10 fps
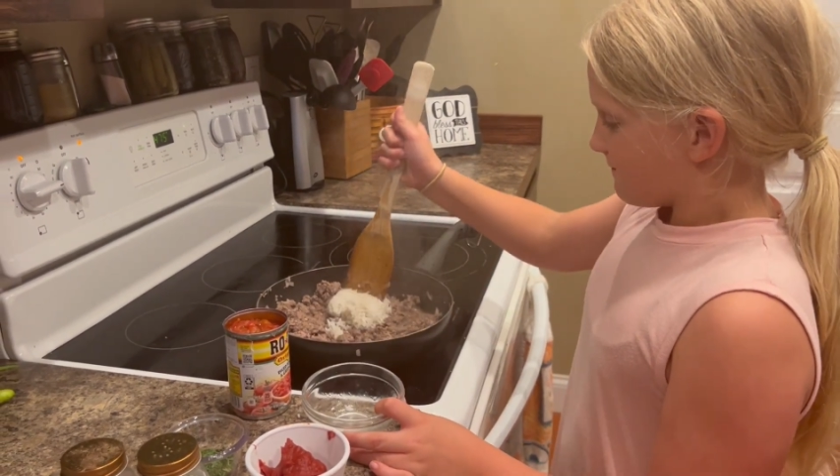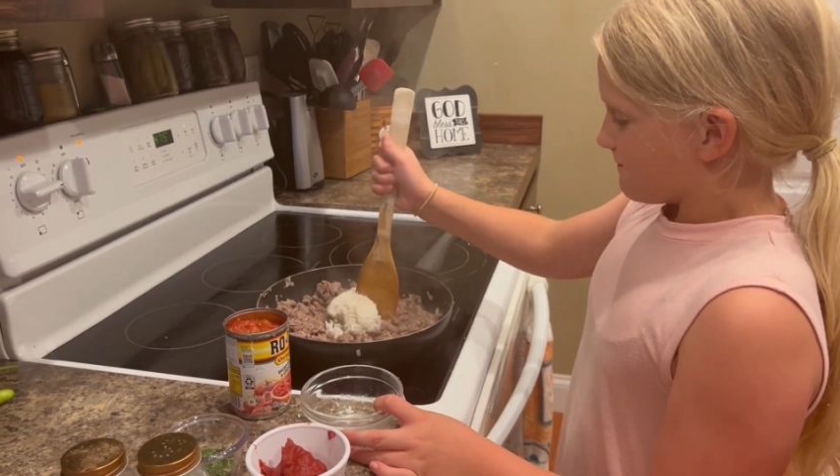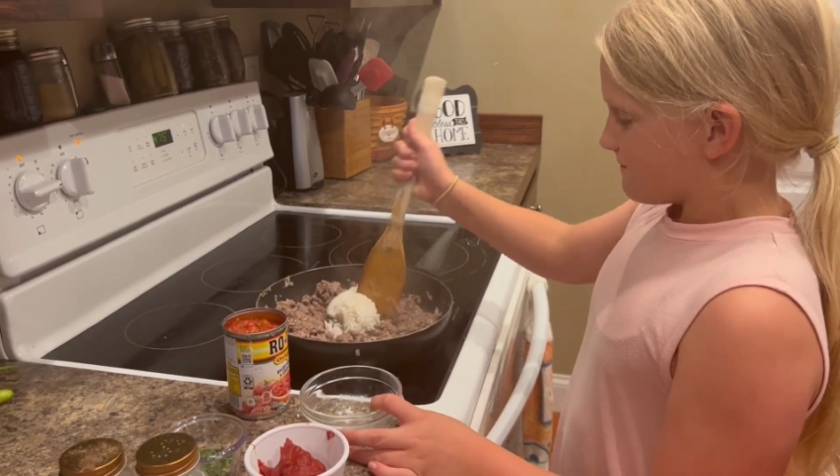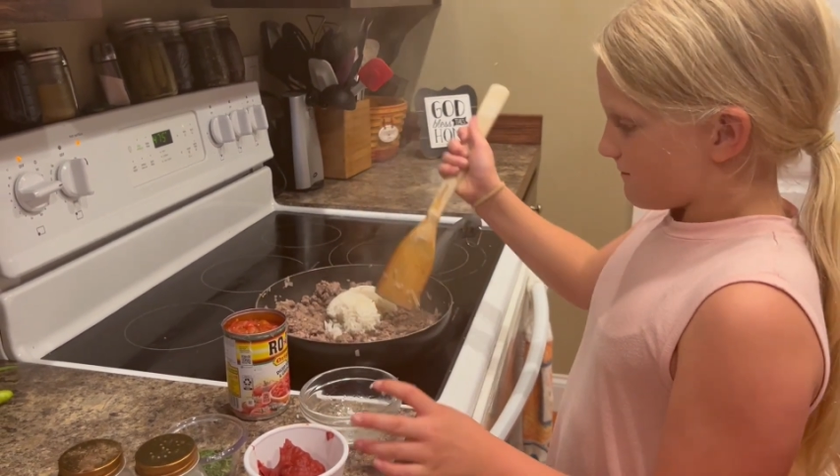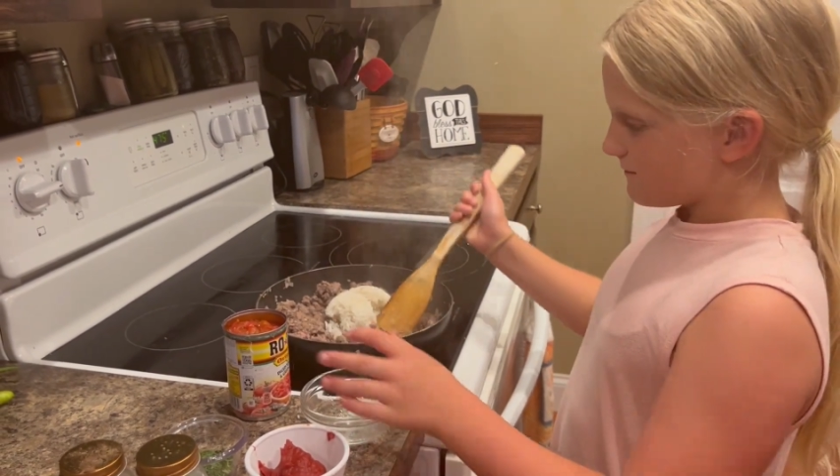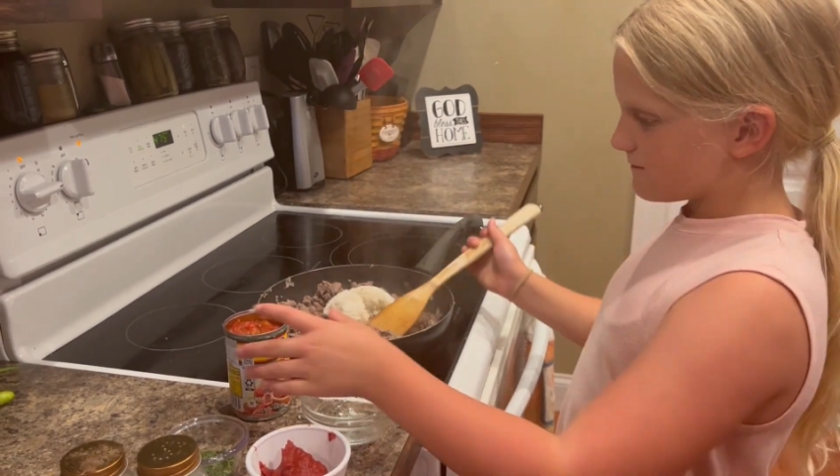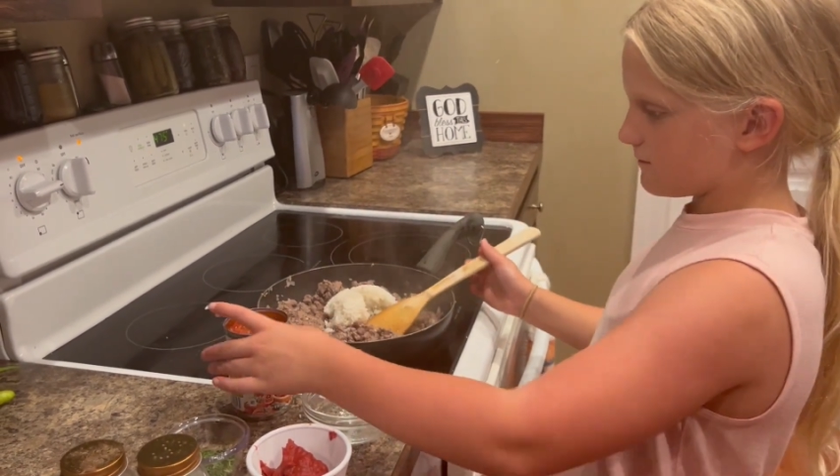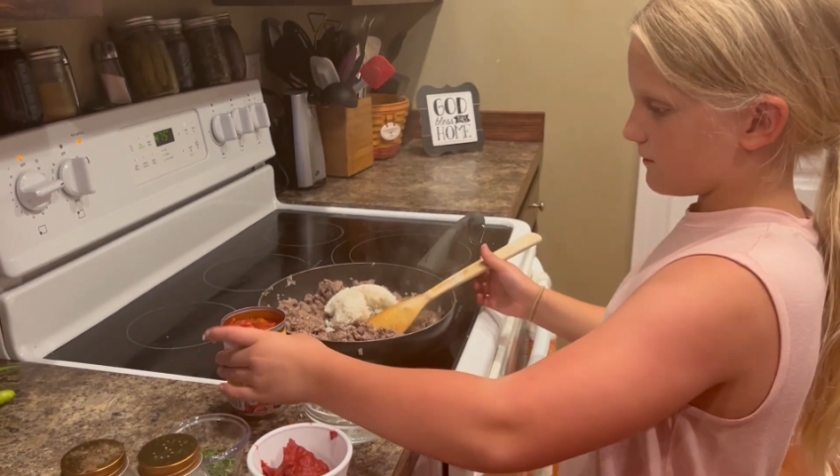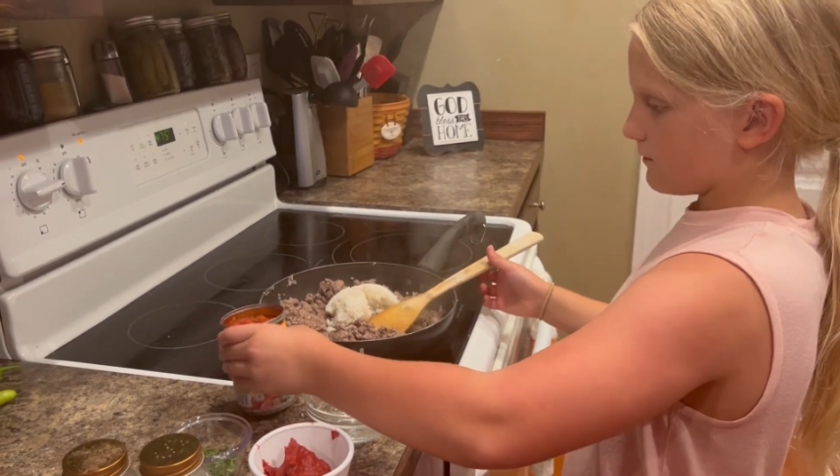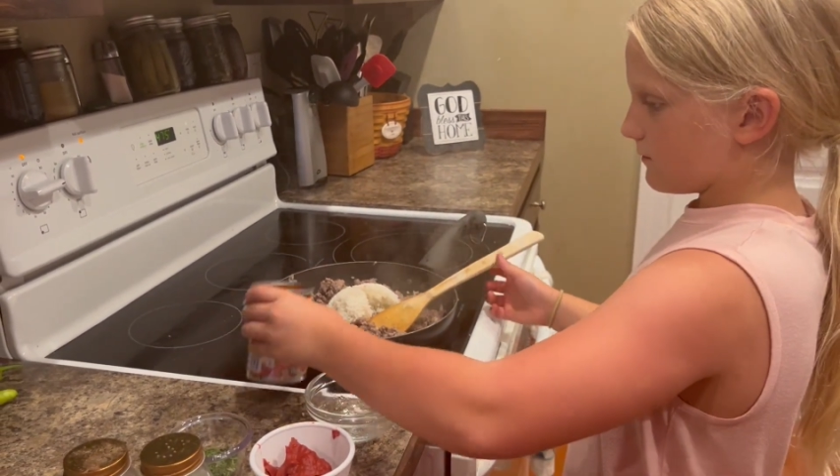your
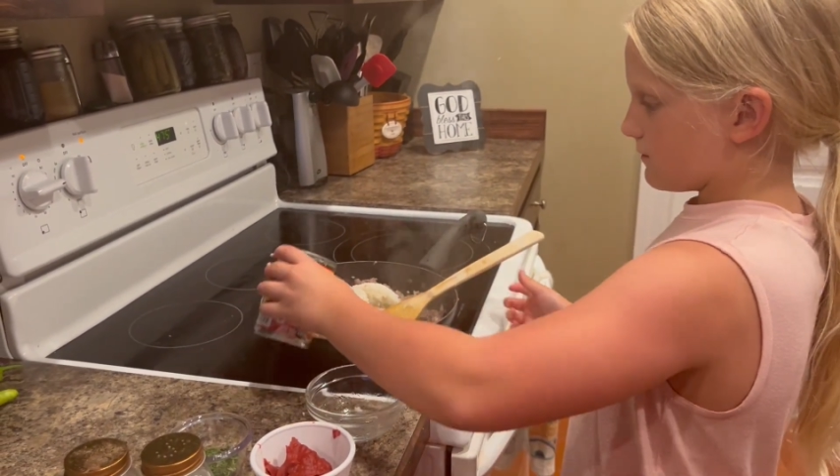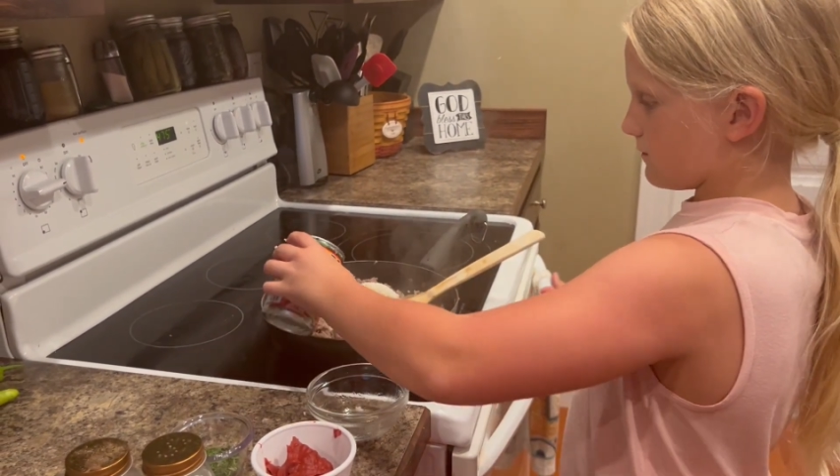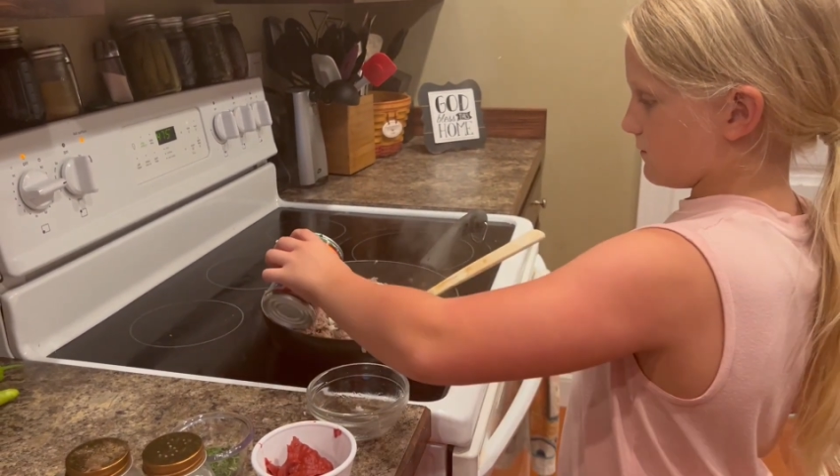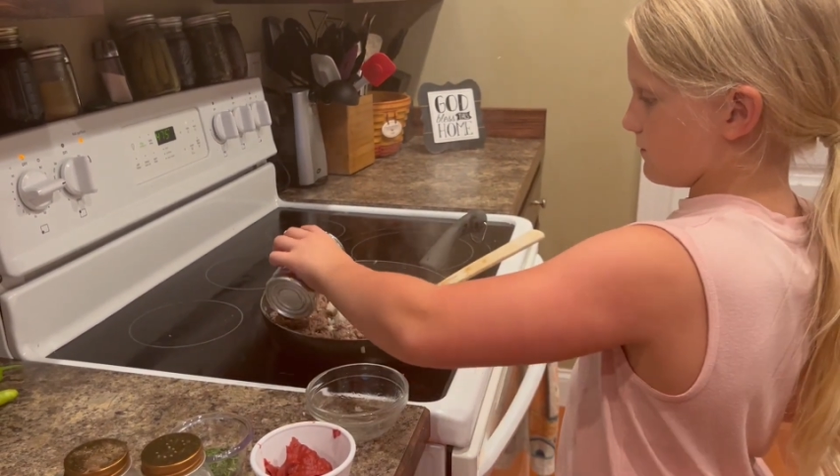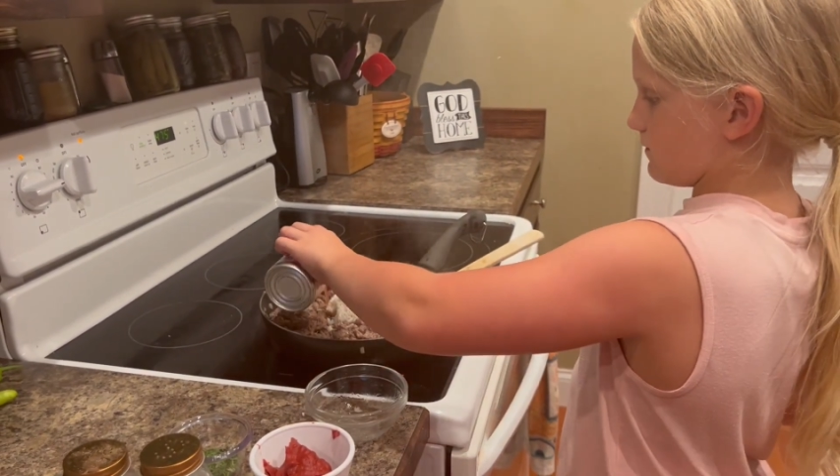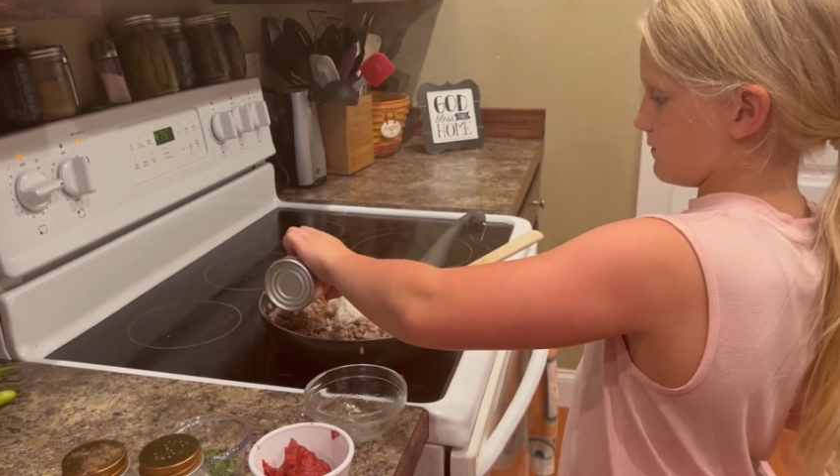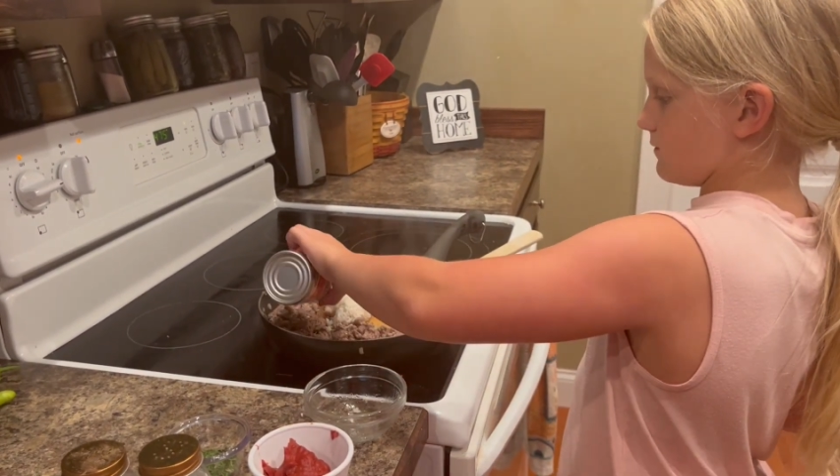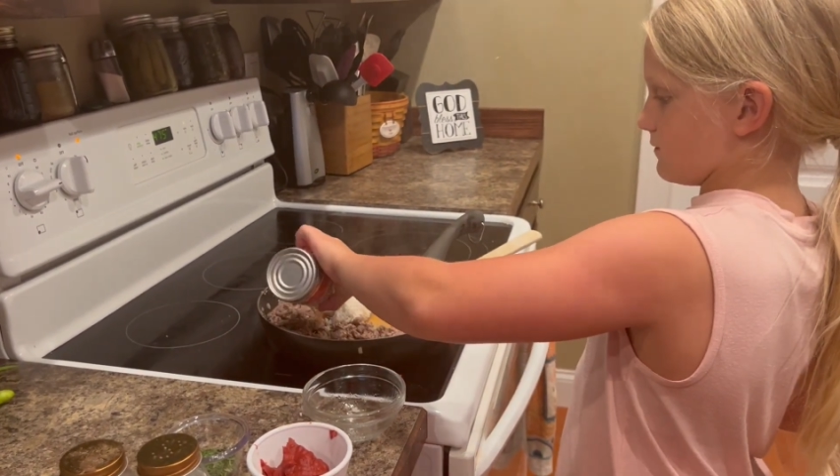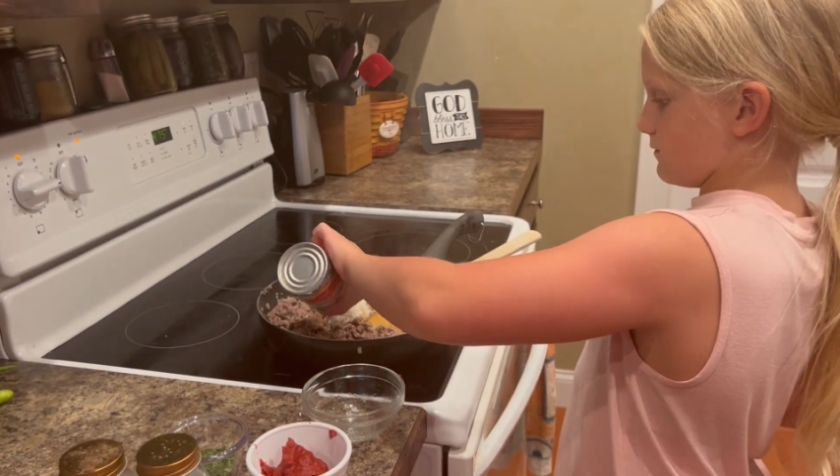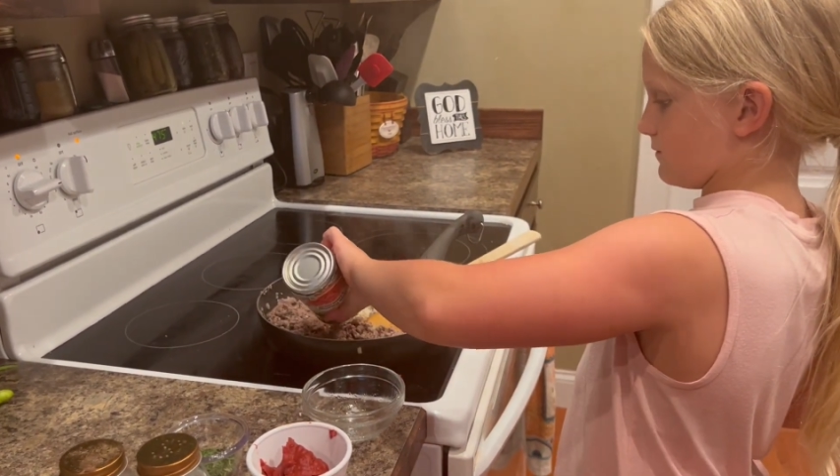ingredients for 3 to
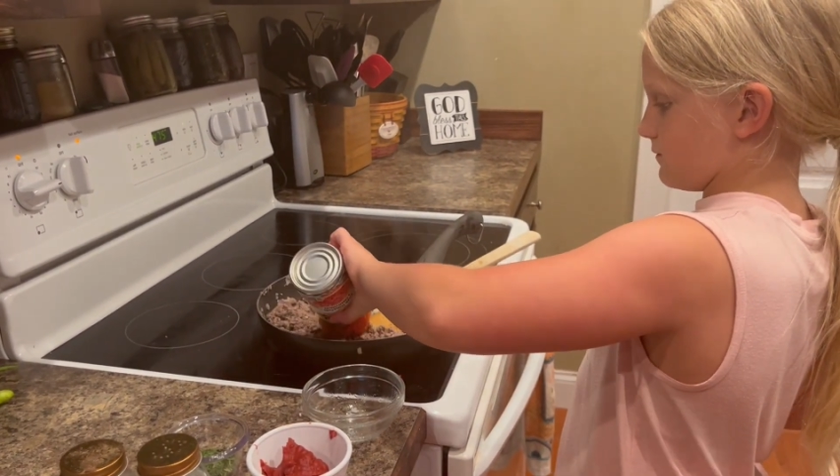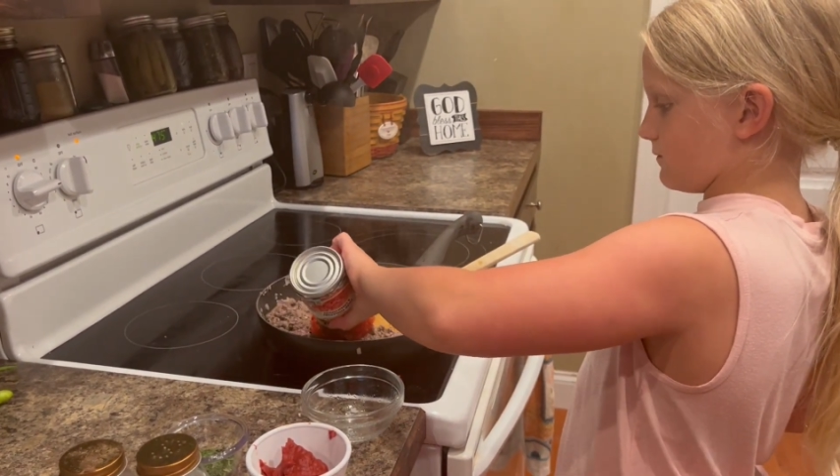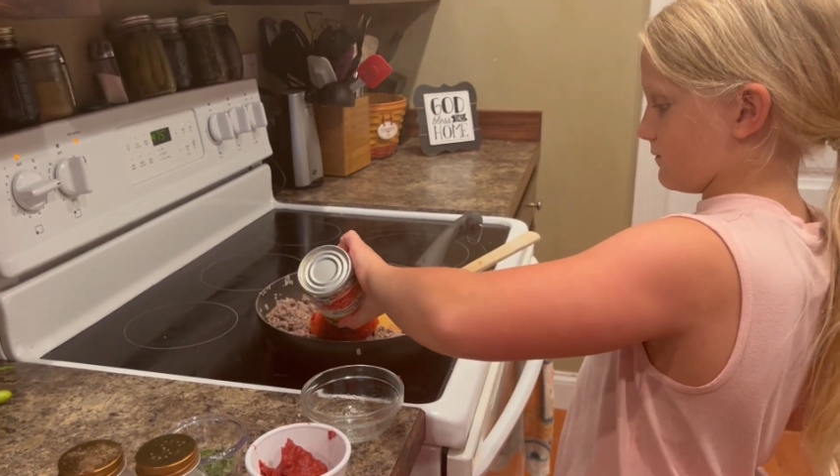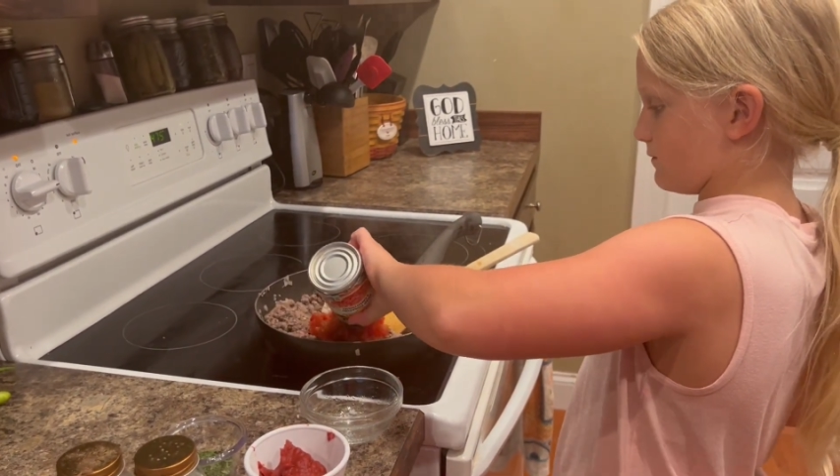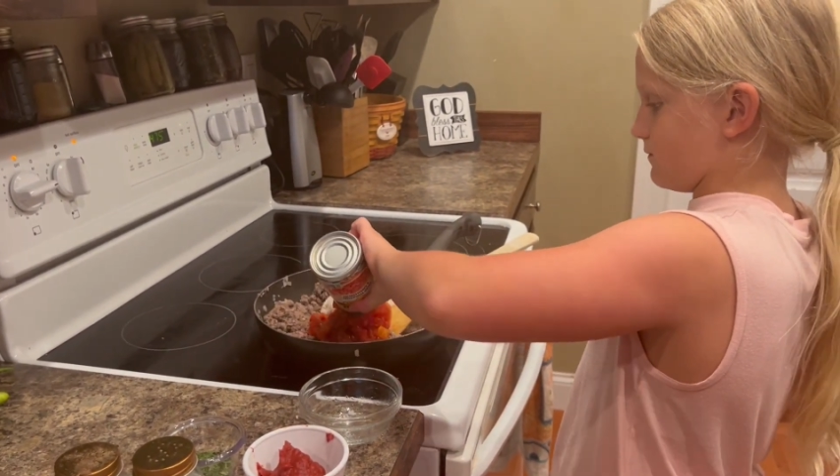4 minutes